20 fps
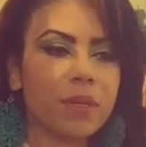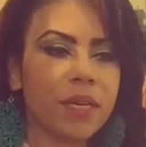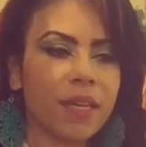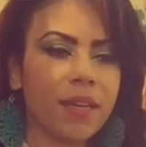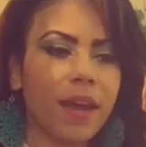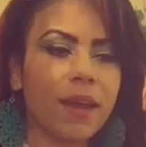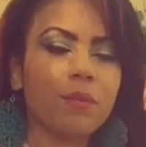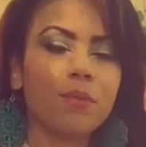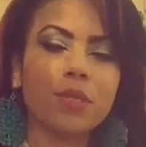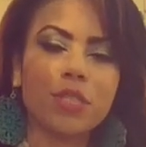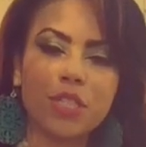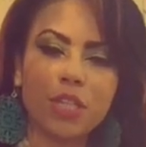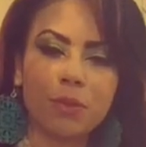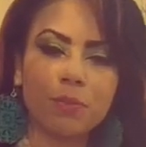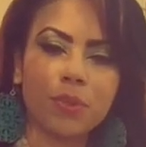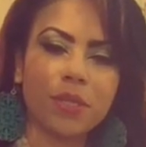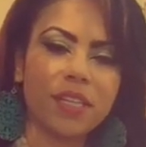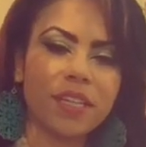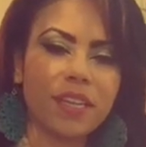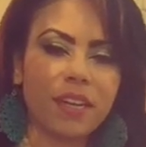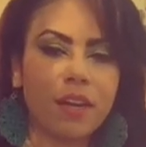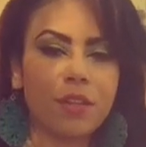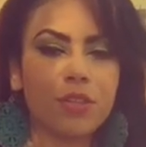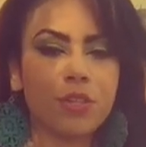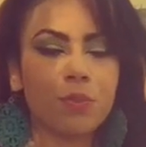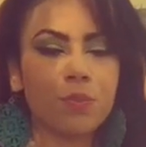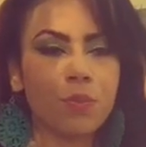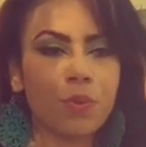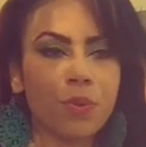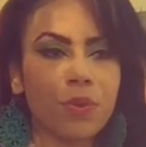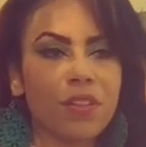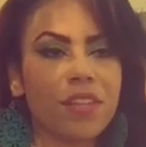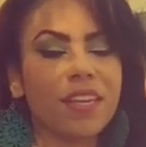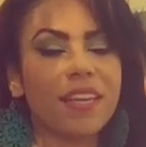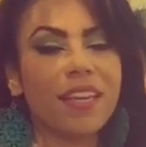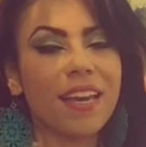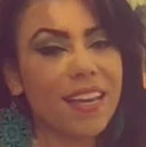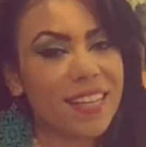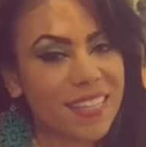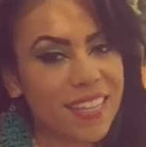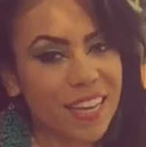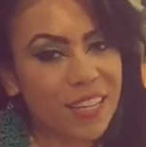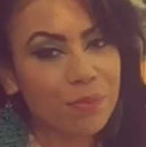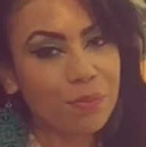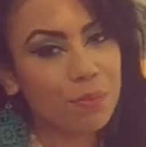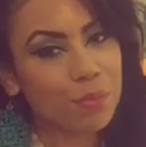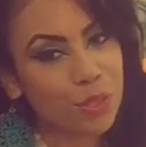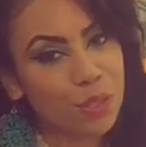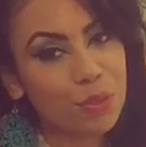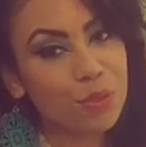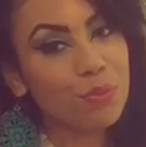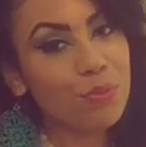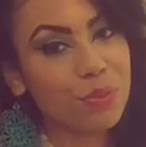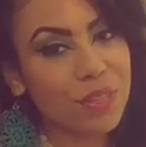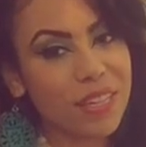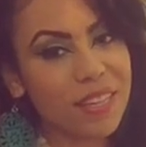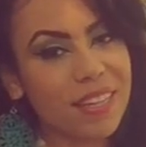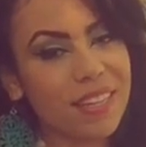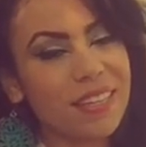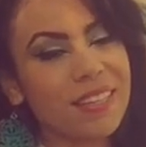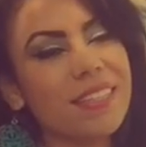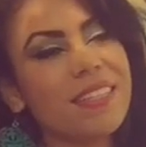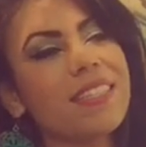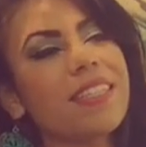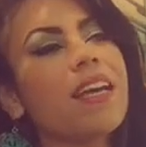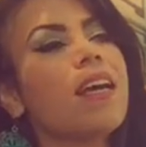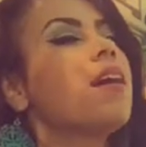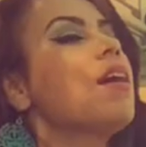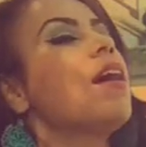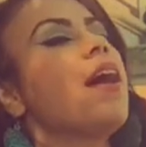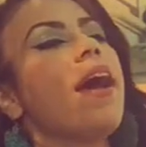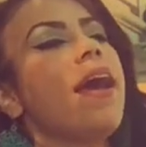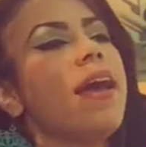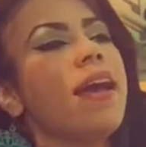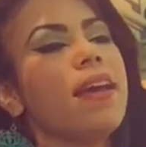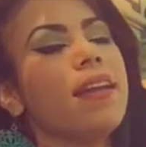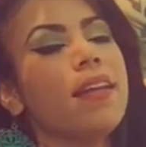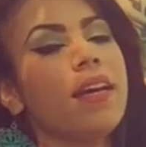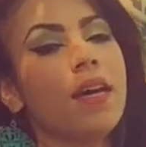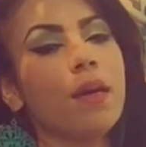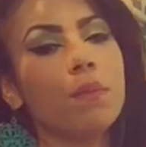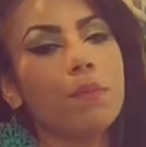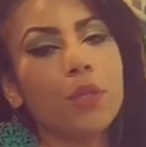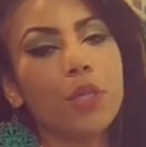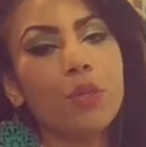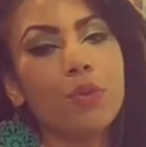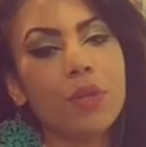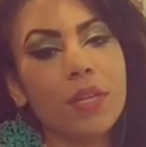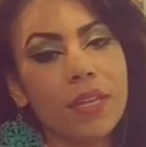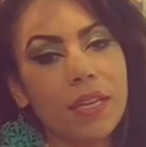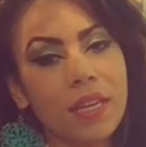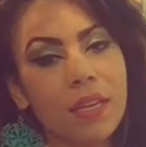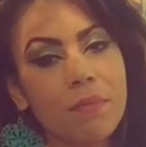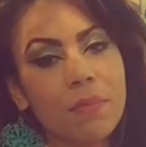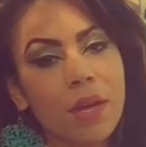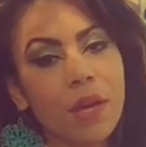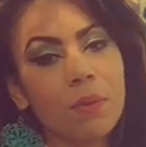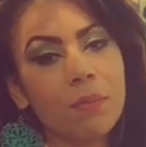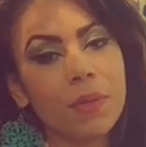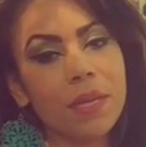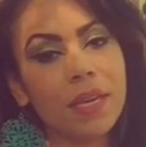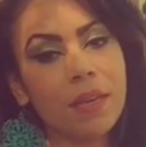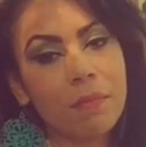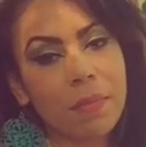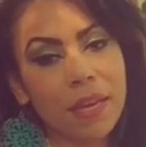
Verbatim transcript: but I will start putting it out there more that yes, I do readings. And you can email me.